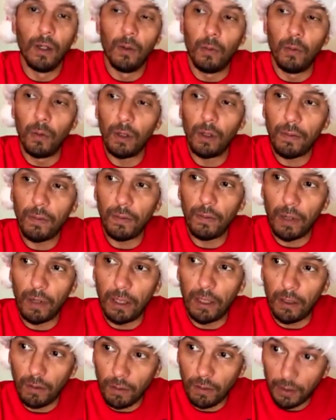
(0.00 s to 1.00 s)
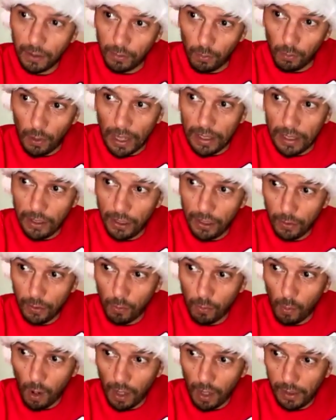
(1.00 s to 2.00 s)
Rudolph the Red-Nosed Reindeer
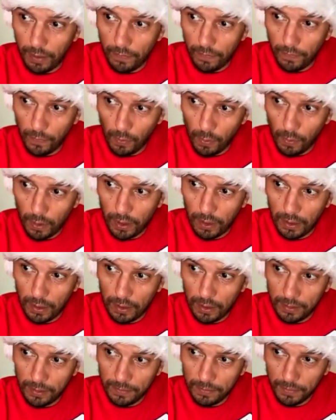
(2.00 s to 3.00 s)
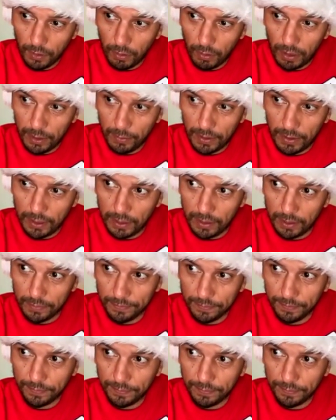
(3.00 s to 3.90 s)
wanted for Christmas.